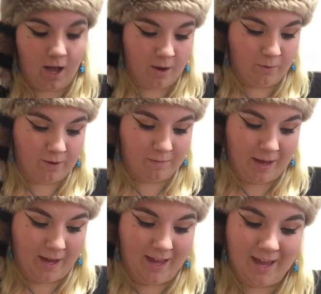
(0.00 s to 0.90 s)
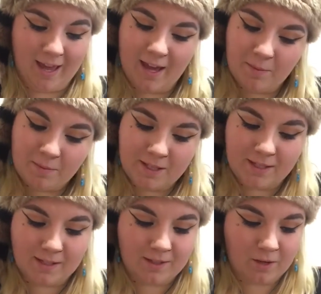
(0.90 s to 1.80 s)
With my hips,
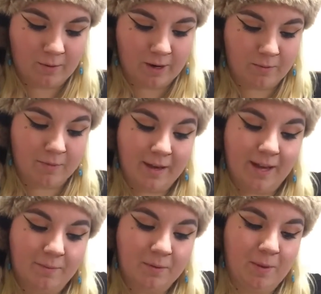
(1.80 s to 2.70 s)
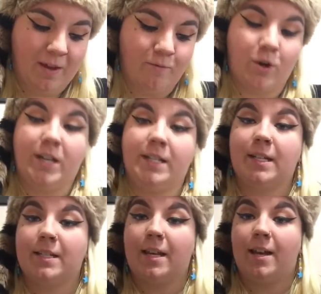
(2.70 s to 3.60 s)
this is so weird, with my hips being
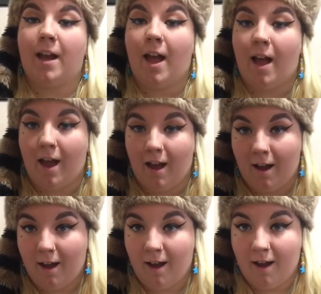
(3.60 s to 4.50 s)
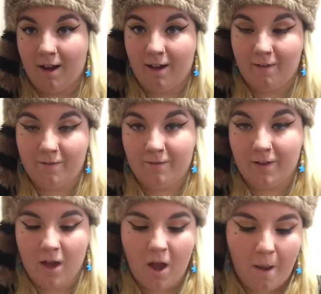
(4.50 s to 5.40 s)
46 and a half.
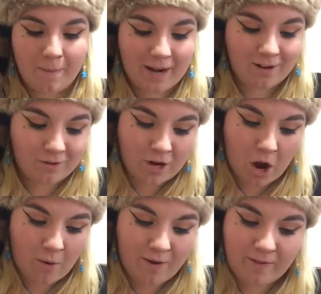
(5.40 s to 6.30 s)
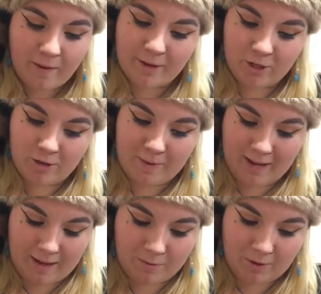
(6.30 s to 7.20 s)
But I don't know if I measured my
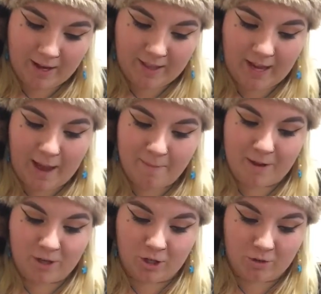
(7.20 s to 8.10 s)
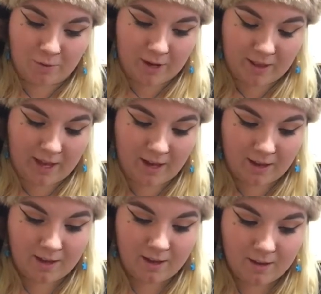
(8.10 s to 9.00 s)
hips right. Like, I measured what, like,
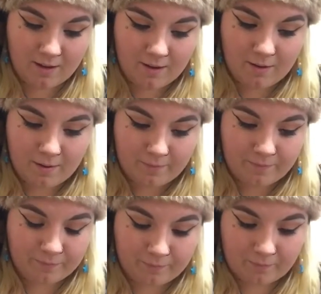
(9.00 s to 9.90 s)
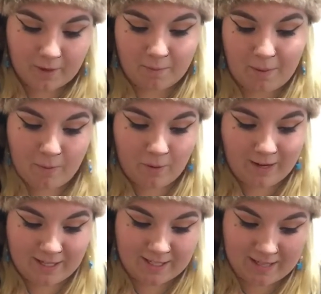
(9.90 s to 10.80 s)
people
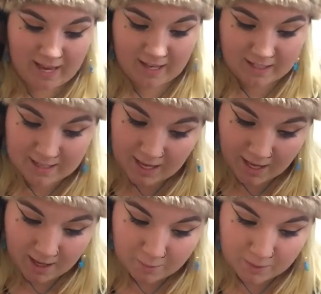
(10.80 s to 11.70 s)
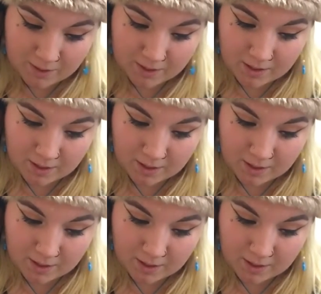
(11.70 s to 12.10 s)
always say is the hips.